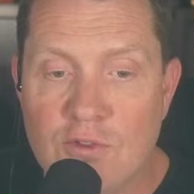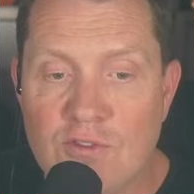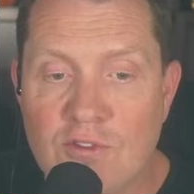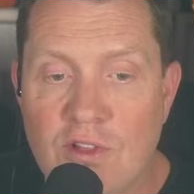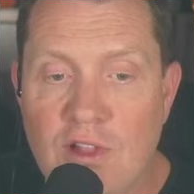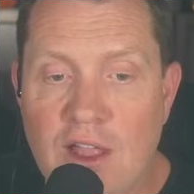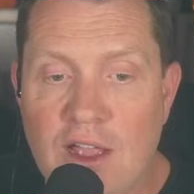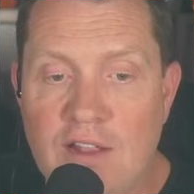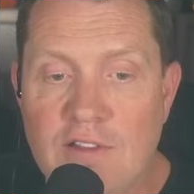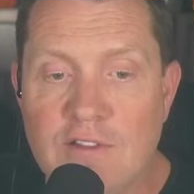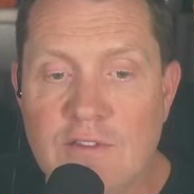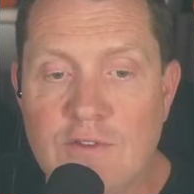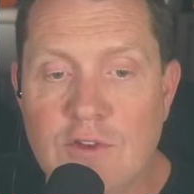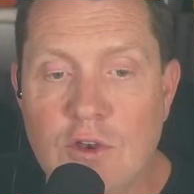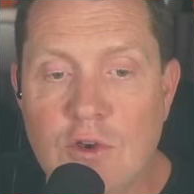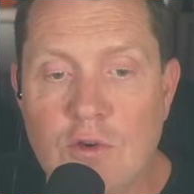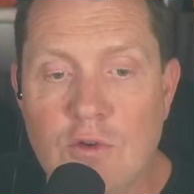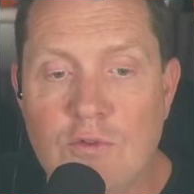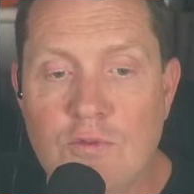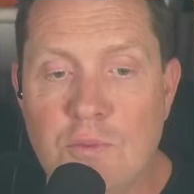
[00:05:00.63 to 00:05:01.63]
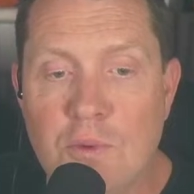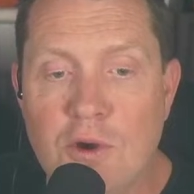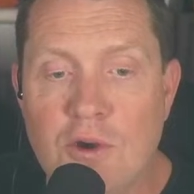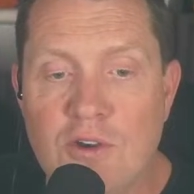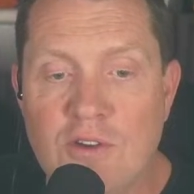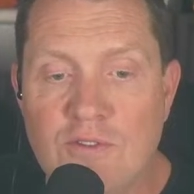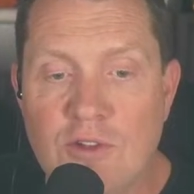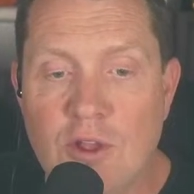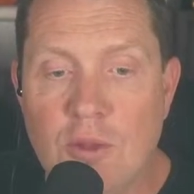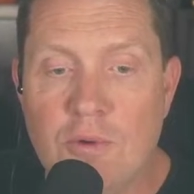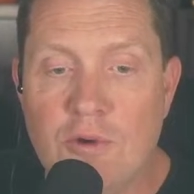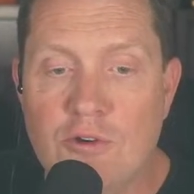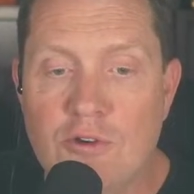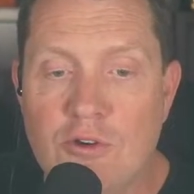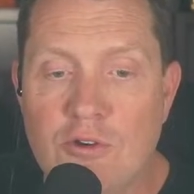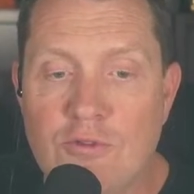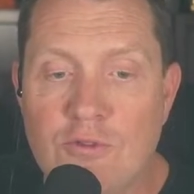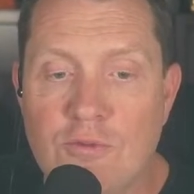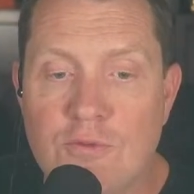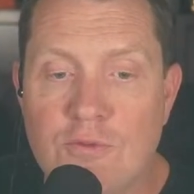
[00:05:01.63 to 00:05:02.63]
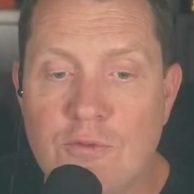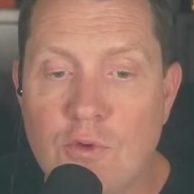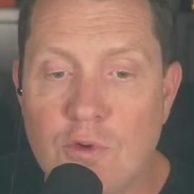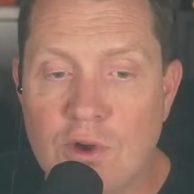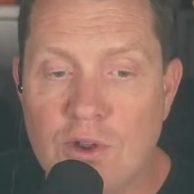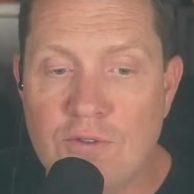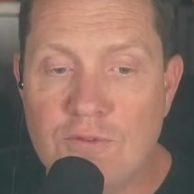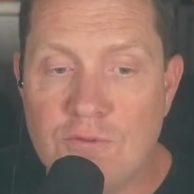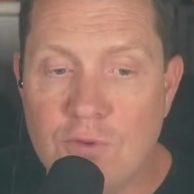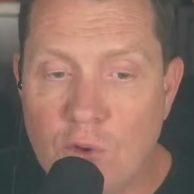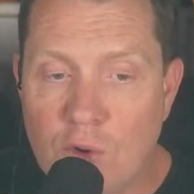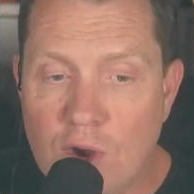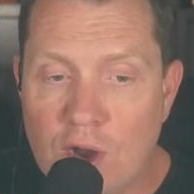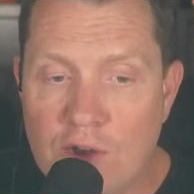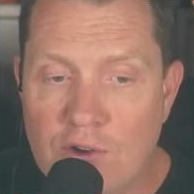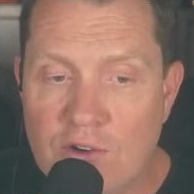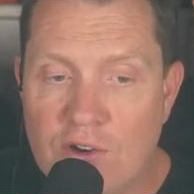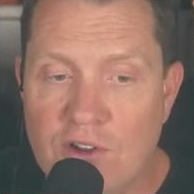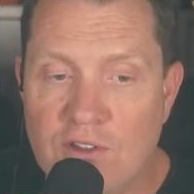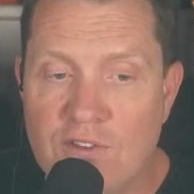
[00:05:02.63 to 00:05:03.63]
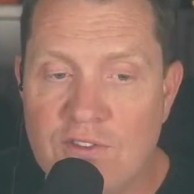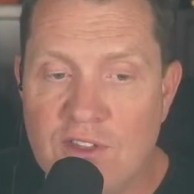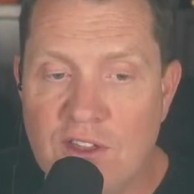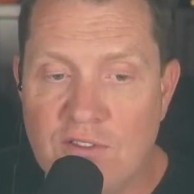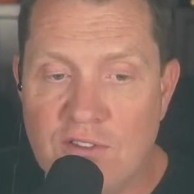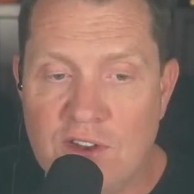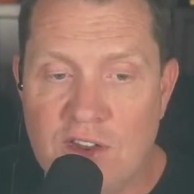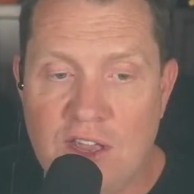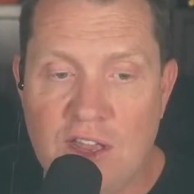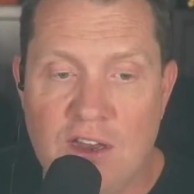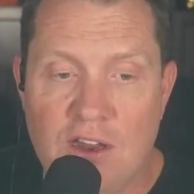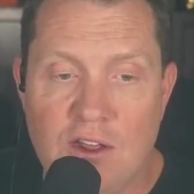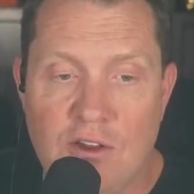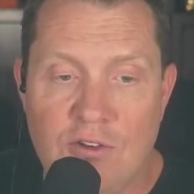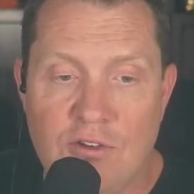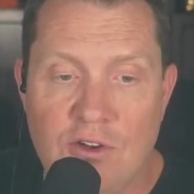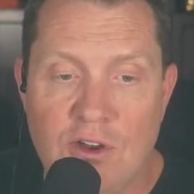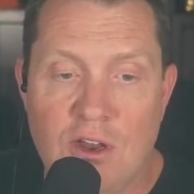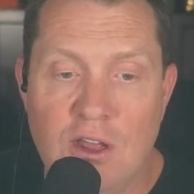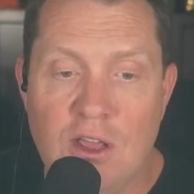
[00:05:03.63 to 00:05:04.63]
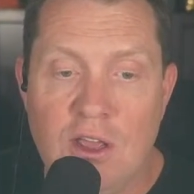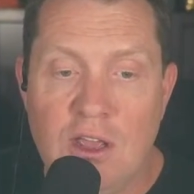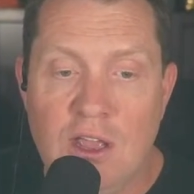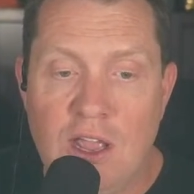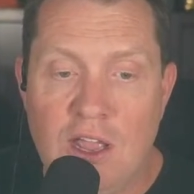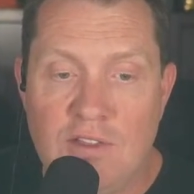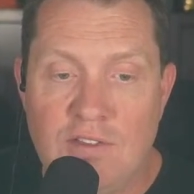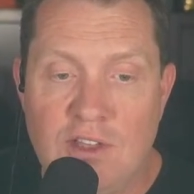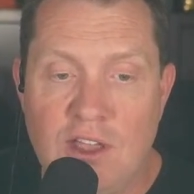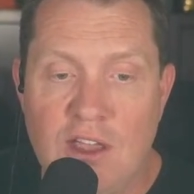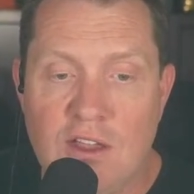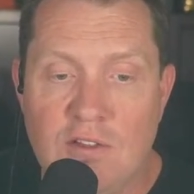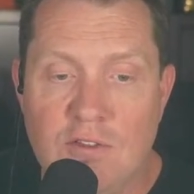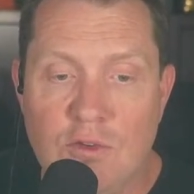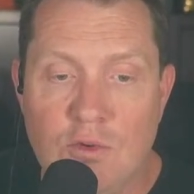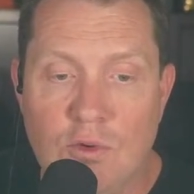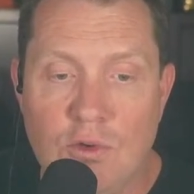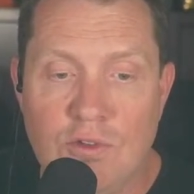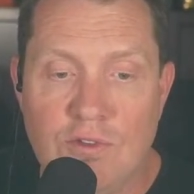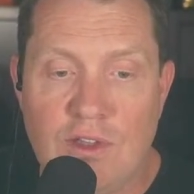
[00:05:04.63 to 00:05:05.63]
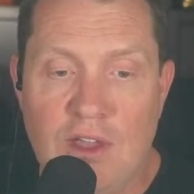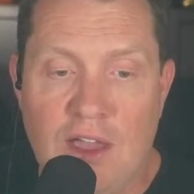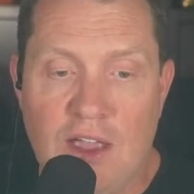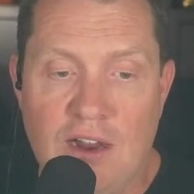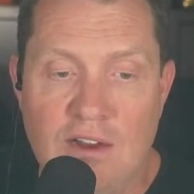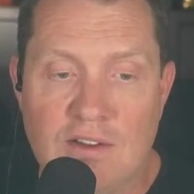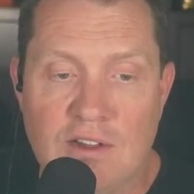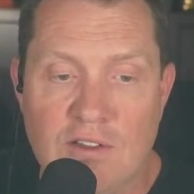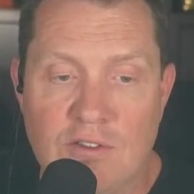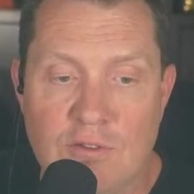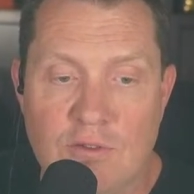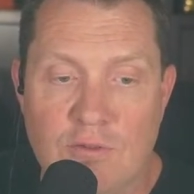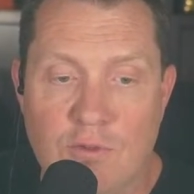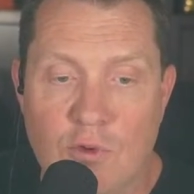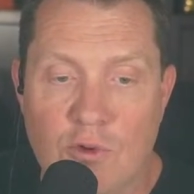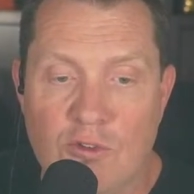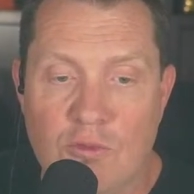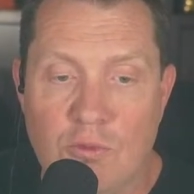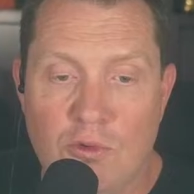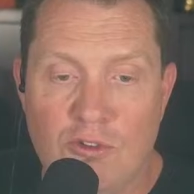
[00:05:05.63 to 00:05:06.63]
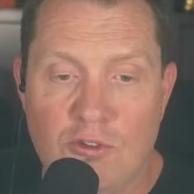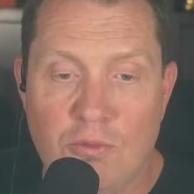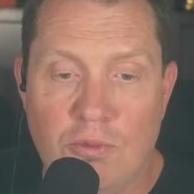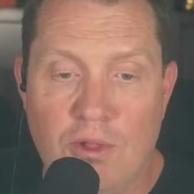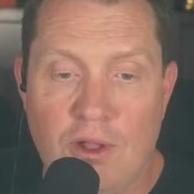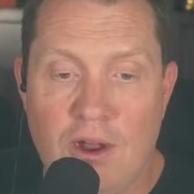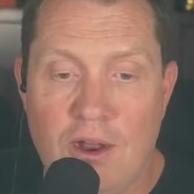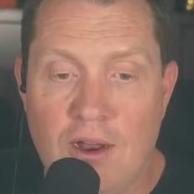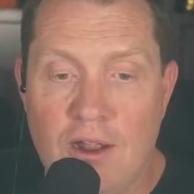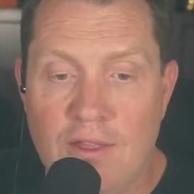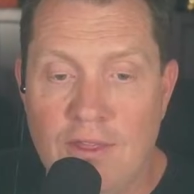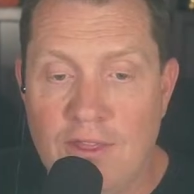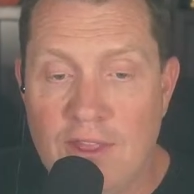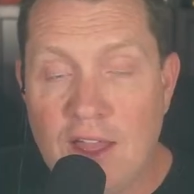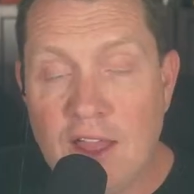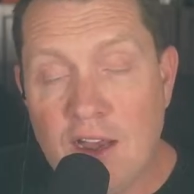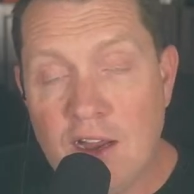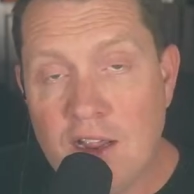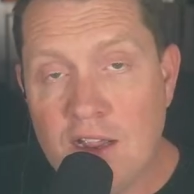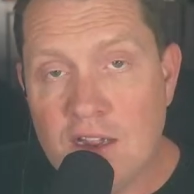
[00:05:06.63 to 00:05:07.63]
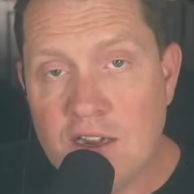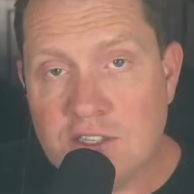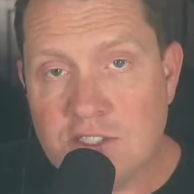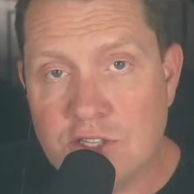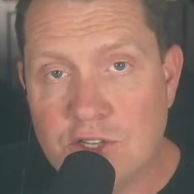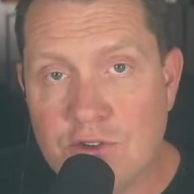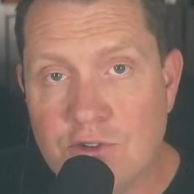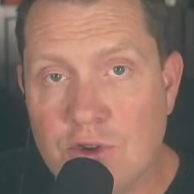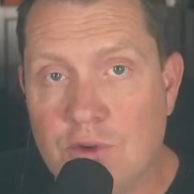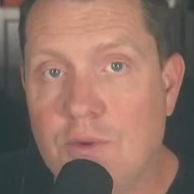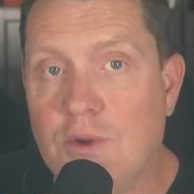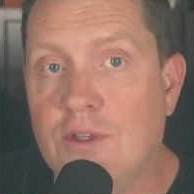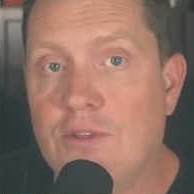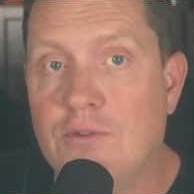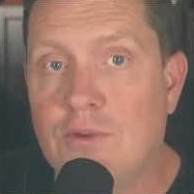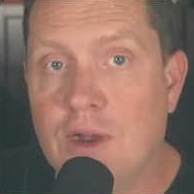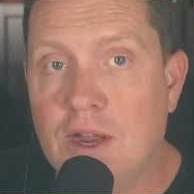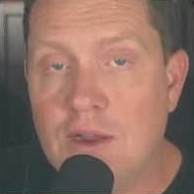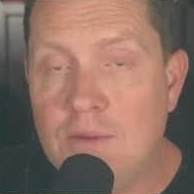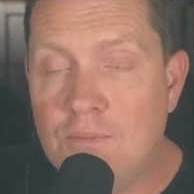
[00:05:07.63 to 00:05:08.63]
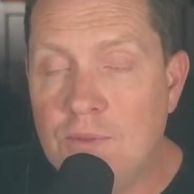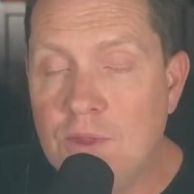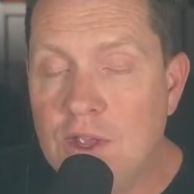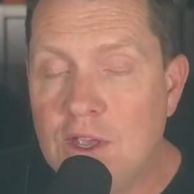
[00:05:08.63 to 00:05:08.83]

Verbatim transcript: lines of code per developer grew from 4,400 to 7,800 as AI tools act as a force multiplier, and that I actually agree with, right?